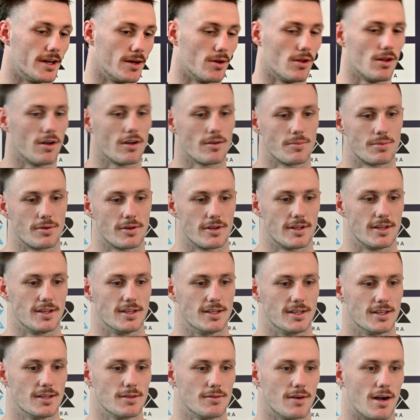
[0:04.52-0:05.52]
Yeah, a lot of pretty
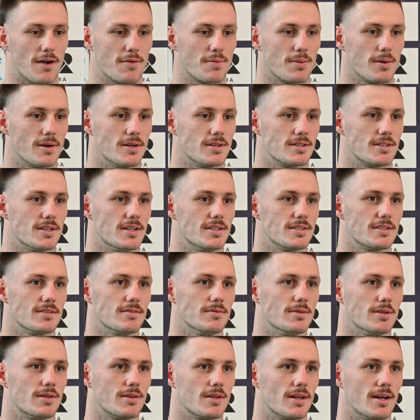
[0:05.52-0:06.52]
rough pre-season
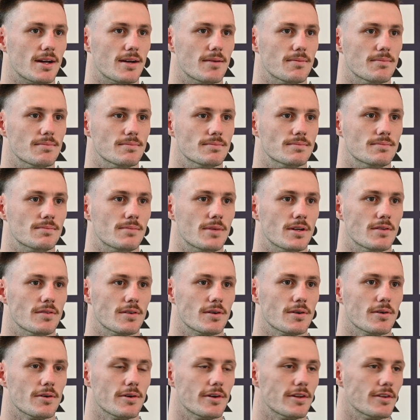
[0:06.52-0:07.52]
with a bit of a
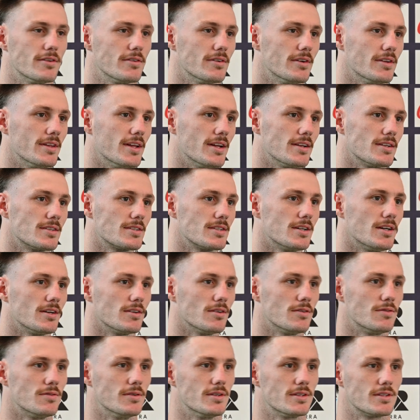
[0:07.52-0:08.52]
groin injury in that to start
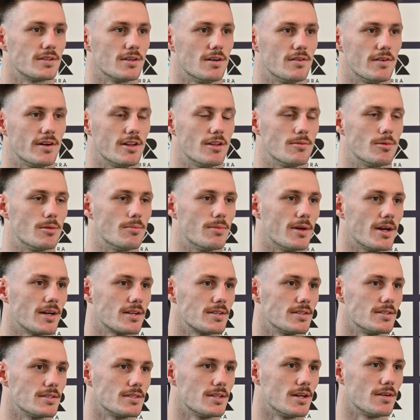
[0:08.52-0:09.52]
off with, so I've only been back
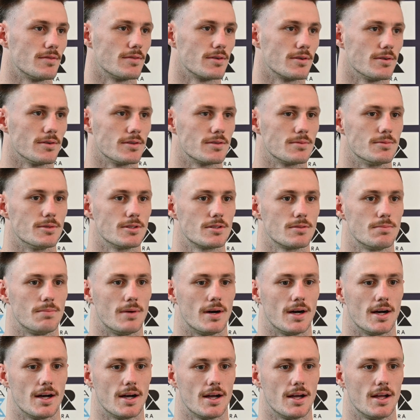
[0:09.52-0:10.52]
since after Christmas,
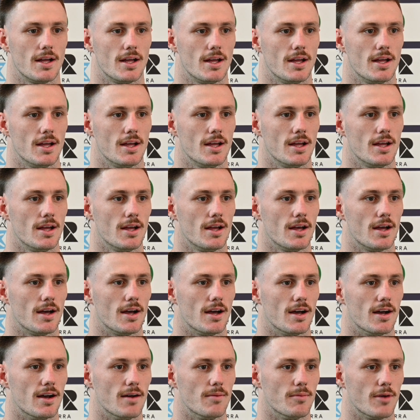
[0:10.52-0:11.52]
but
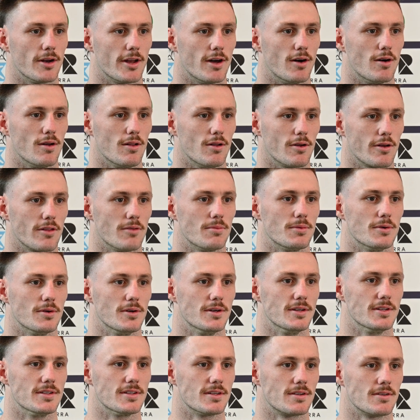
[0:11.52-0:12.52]
I know a lot of the
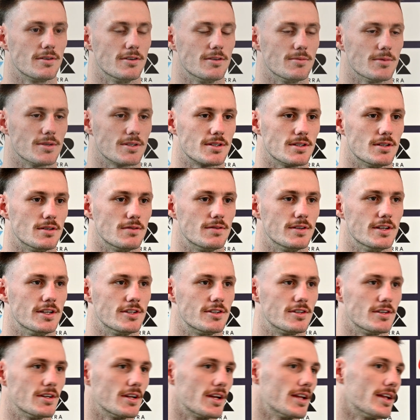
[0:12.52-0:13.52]
boys, including myself, are
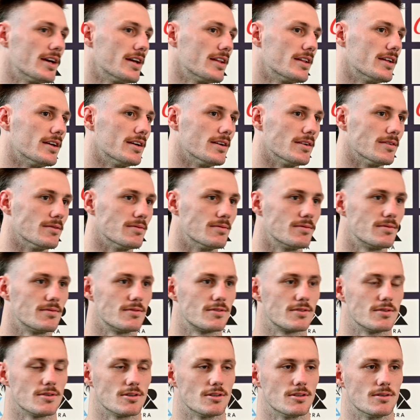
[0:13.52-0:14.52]
itching to get out there and
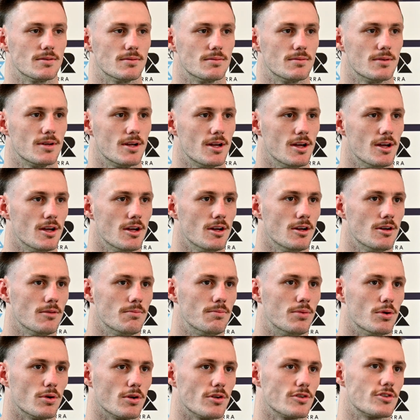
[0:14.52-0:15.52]
sort of
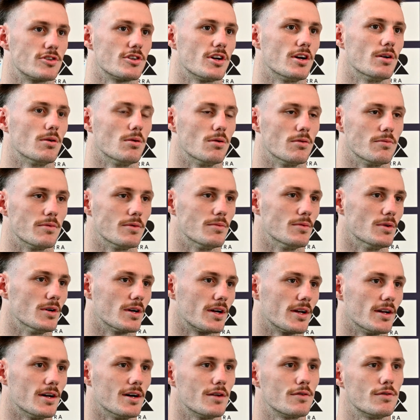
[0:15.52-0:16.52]
put on show what we've been
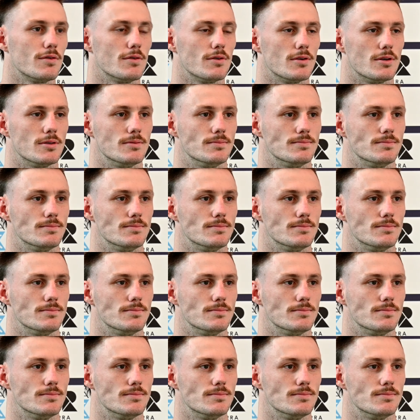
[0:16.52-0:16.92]
working hard for.